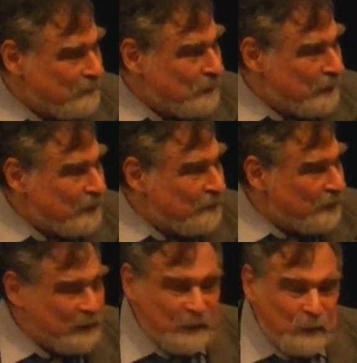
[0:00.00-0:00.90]
But he's
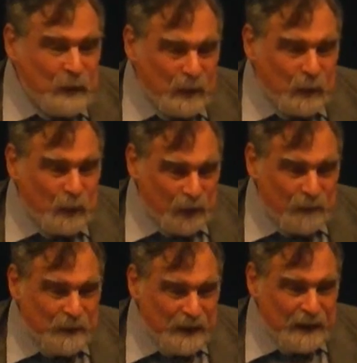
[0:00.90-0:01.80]
very well worth
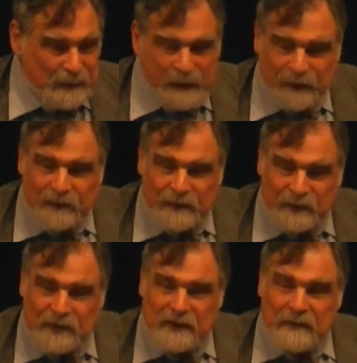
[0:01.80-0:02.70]
reading about.
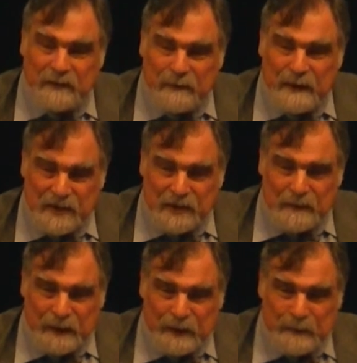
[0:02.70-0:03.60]
There's information
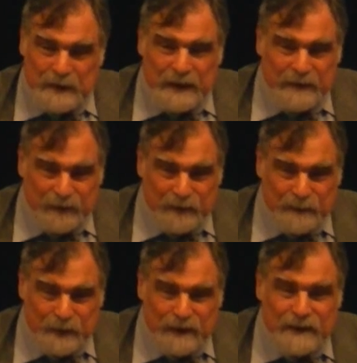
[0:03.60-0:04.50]
about him in Geffert's
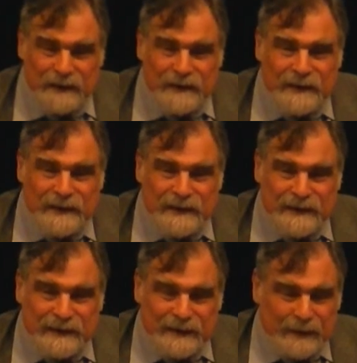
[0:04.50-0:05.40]
book,
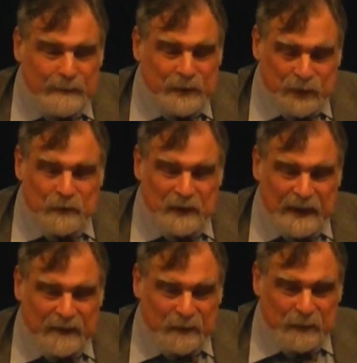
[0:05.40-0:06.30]
but you really
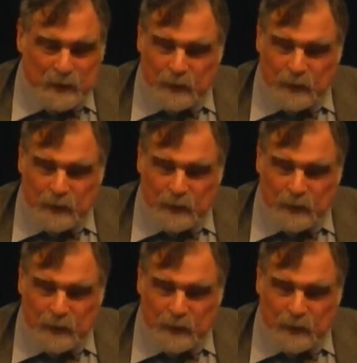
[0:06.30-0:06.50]
have to read